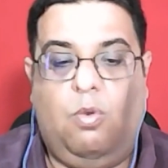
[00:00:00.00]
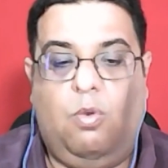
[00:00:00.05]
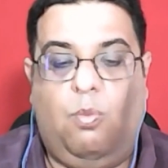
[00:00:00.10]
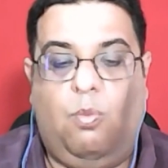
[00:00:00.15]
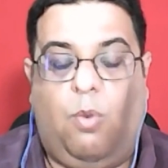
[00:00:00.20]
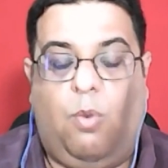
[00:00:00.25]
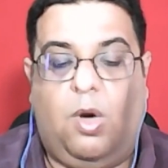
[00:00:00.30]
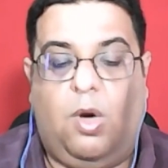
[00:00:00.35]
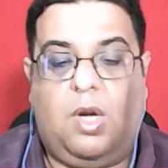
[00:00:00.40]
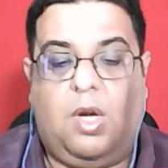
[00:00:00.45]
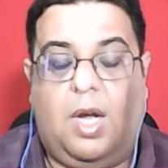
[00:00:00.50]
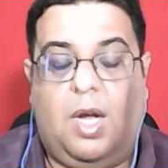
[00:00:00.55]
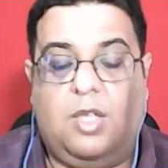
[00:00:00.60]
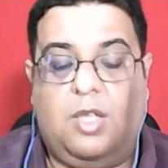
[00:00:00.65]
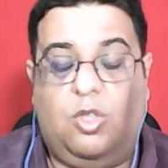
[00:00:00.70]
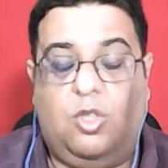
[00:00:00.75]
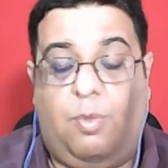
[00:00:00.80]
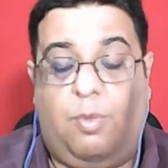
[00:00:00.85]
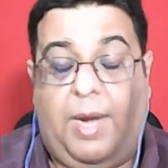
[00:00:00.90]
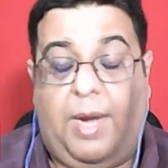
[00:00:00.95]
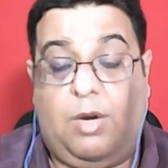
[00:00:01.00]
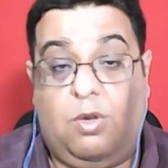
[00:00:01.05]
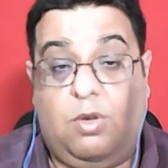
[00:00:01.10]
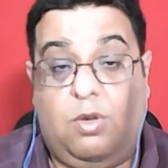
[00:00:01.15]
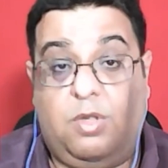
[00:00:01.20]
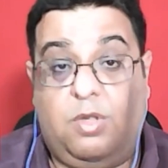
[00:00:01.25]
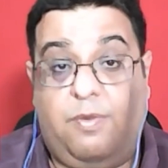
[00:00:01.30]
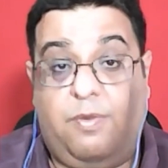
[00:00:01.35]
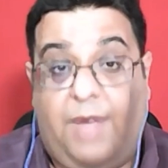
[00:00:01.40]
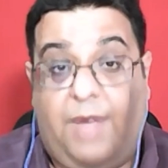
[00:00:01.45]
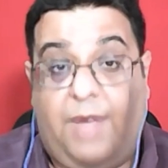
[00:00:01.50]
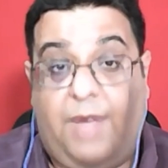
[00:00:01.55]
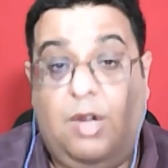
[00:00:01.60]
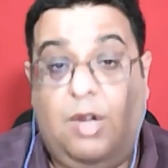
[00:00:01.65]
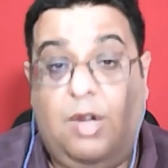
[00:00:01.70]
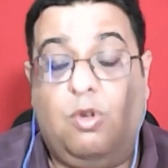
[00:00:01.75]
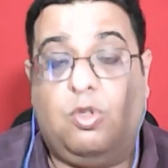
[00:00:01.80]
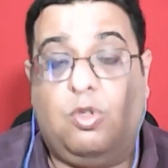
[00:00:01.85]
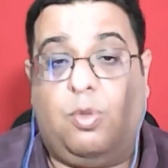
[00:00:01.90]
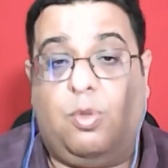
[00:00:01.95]
what are Zomato's
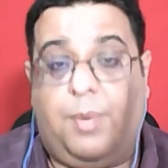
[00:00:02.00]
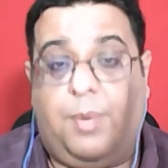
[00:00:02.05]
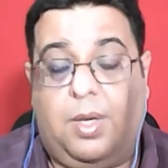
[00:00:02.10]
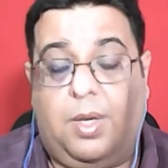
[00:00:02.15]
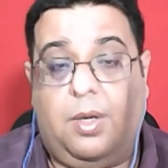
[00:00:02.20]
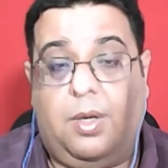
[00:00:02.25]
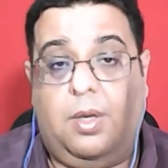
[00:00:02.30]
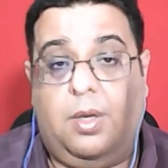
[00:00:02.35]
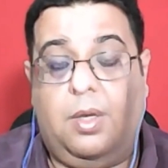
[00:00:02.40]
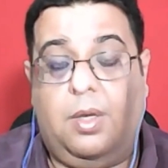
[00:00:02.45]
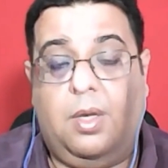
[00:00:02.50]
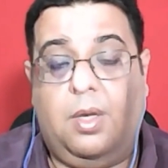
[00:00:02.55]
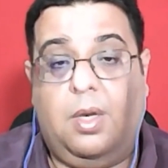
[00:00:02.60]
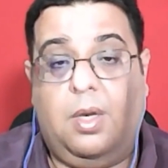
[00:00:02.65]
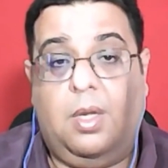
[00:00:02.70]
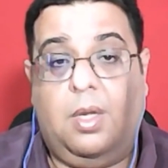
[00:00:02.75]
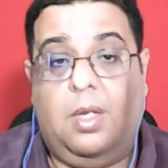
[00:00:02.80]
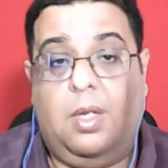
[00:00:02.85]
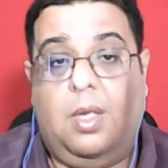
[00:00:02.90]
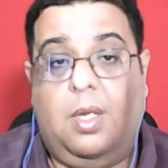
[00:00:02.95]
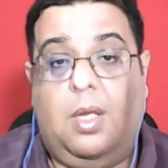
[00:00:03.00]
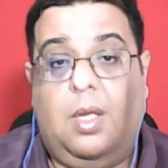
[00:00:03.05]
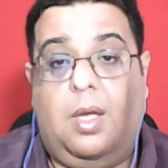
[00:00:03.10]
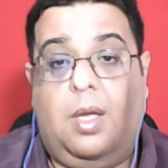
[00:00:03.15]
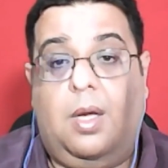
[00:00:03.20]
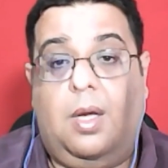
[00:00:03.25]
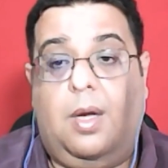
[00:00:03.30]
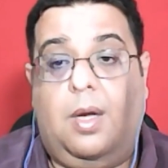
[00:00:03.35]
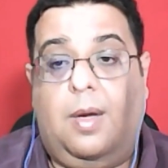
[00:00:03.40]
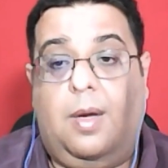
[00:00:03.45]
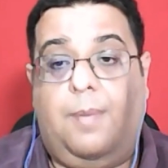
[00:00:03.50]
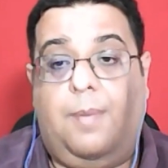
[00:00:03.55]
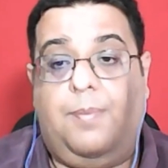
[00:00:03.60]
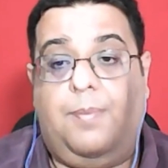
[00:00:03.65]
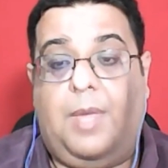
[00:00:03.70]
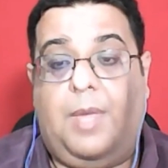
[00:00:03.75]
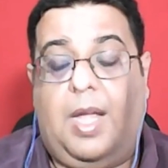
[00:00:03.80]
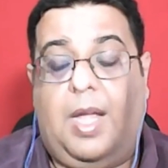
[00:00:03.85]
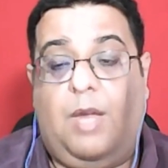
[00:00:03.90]
values over here, um,